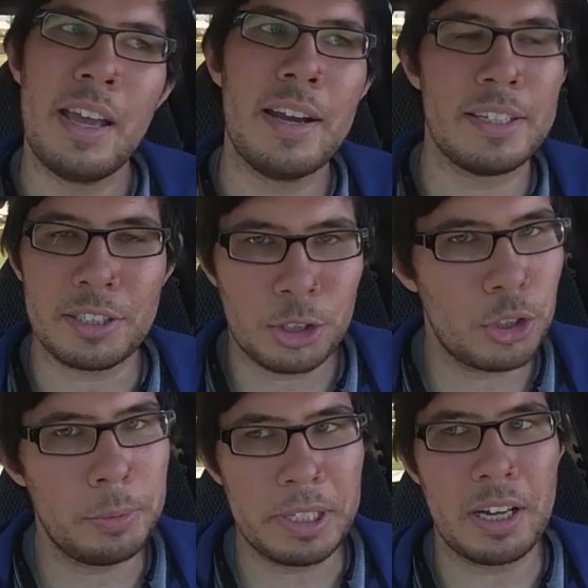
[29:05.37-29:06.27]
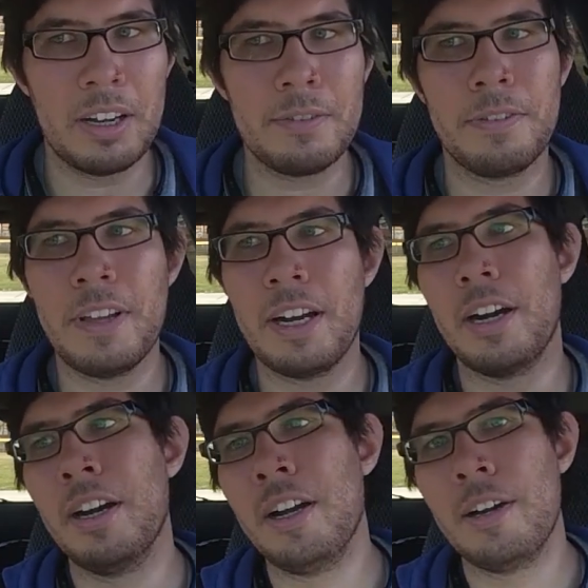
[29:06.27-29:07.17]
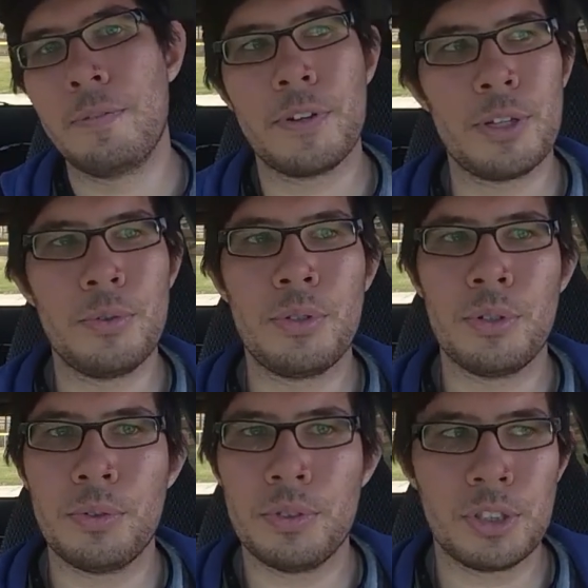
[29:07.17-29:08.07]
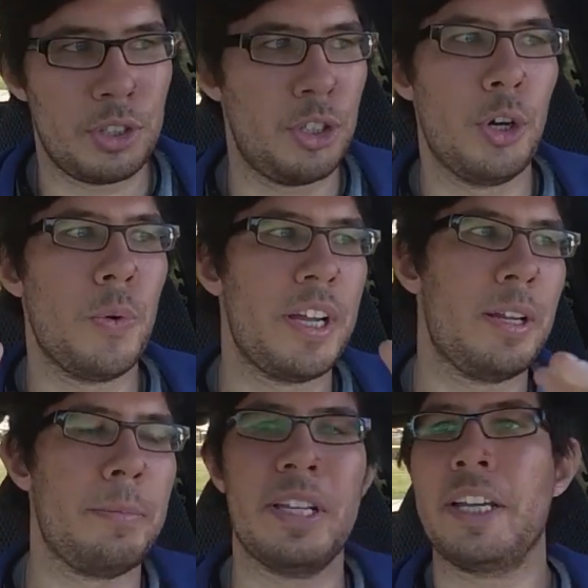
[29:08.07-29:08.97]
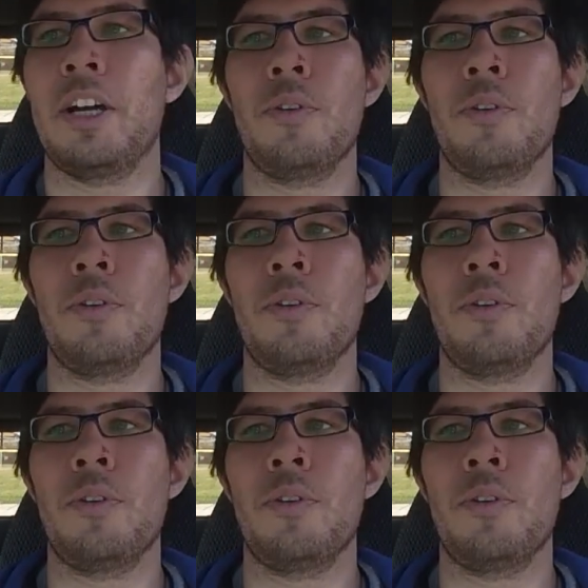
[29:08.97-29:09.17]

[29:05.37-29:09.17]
and it's extremely unfair for you to just go in and be like,